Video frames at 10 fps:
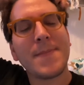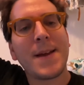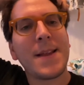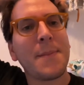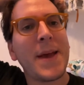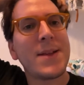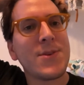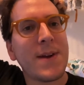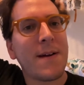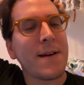like
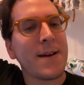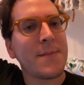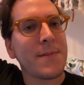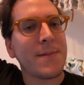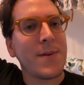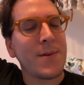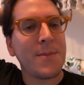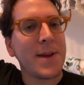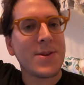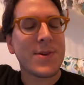patriarch or
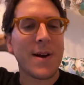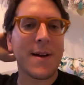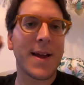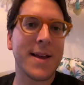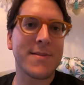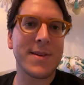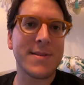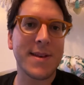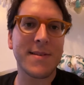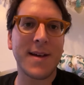matriarch, I guess you could
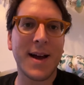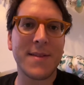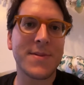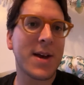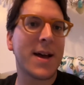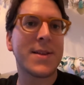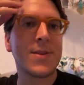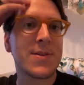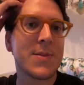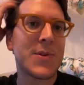say, is kind of tied
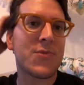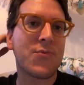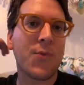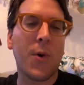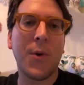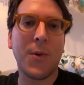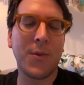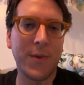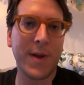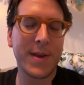to someone's role,
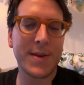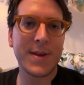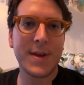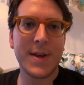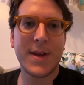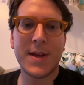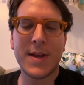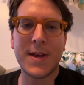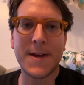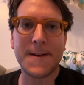right?
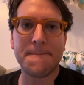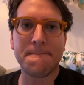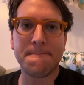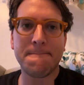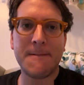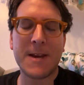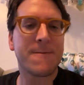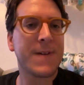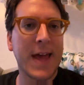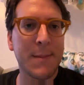In a
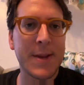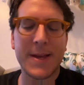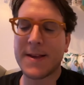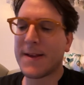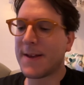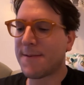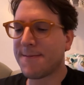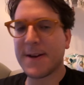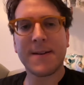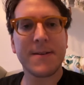family, and
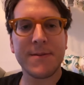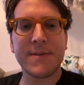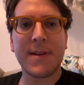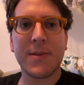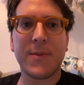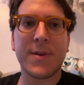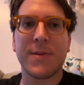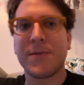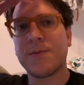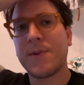avuncular is another one of
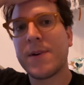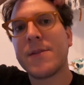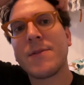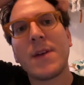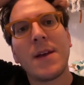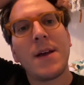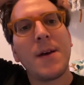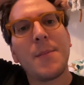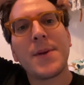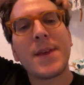those words.
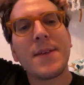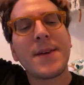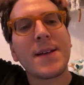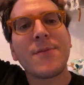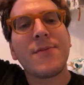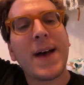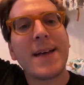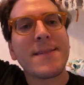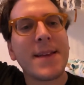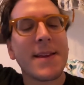But I think it's
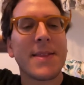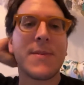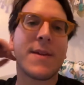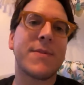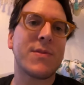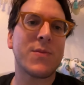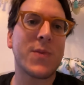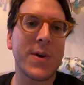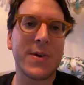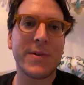fascinating that we have these
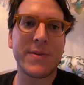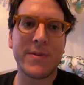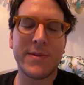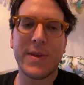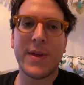words